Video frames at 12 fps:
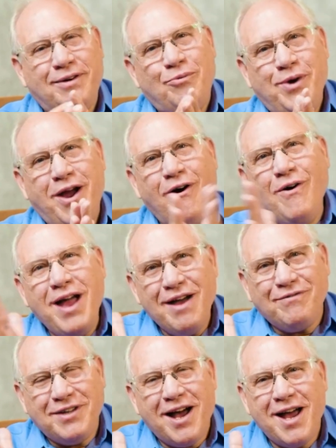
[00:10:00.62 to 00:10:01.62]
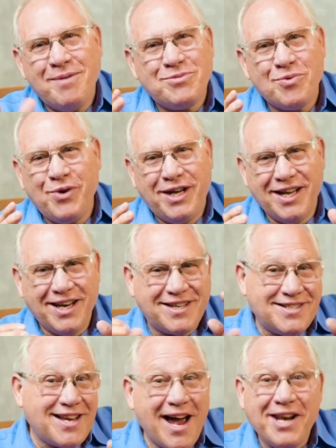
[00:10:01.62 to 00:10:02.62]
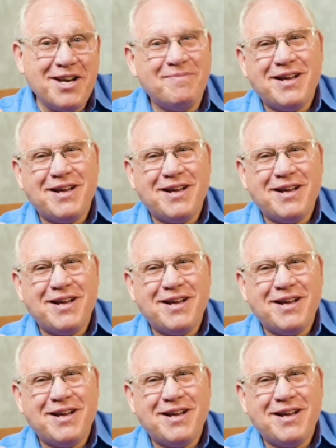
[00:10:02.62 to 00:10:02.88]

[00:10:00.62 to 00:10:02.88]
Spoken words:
we all have times when we get excited